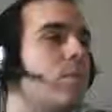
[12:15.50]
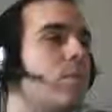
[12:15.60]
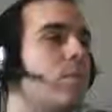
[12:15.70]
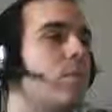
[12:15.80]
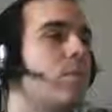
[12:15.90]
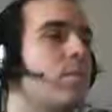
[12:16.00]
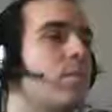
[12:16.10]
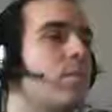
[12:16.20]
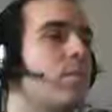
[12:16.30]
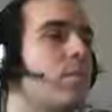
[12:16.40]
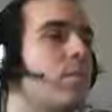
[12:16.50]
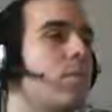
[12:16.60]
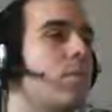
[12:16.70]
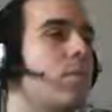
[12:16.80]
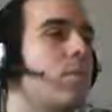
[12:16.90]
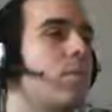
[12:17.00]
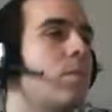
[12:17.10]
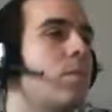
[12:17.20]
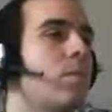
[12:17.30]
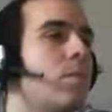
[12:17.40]

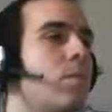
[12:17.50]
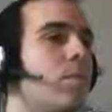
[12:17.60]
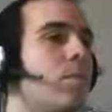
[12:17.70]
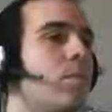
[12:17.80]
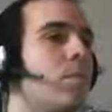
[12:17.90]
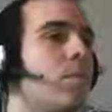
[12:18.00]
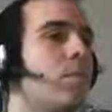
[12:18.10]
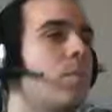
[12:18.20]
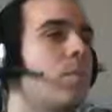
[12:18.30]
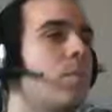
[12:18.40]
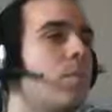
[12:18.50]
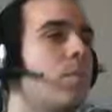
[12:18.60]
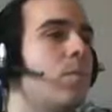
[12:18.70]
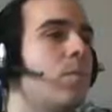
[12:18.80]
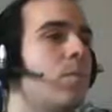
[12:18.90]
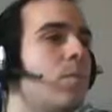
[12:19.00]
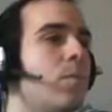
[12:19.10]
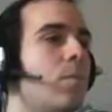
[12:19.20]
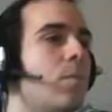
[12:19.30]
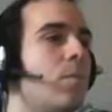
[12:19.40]

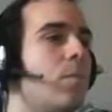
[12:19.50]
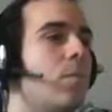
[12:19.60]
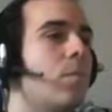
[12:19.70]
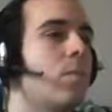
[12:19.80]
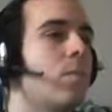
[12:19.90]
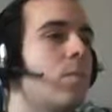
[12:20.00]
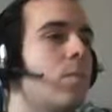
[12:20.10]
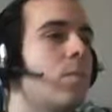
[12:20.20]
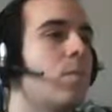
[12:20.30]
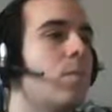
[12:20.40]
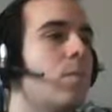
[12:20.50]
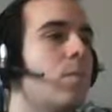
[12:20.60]
Nothing is said.